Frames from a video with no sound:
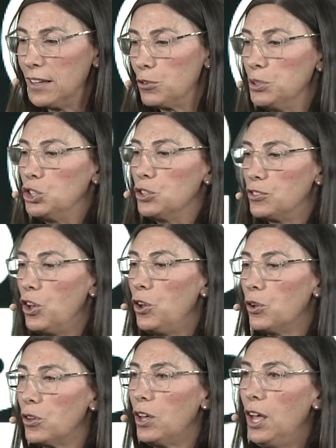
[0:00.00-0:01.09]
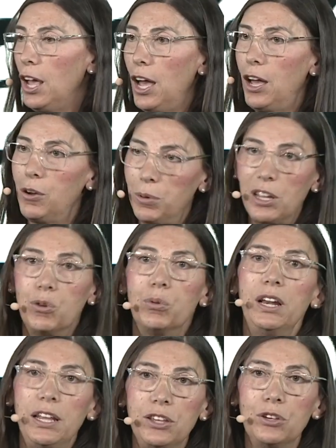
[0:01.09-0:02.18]
that we just heard, we can
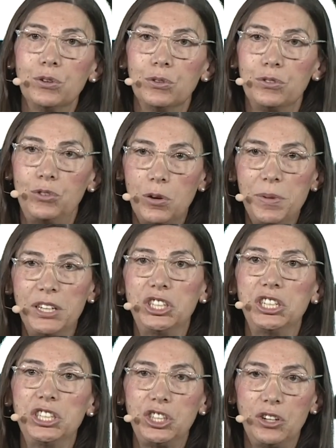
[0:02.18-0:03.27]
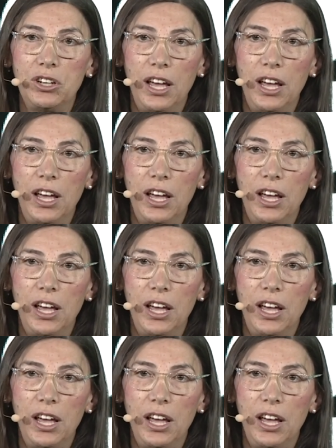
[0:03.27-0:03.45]
really use your imagination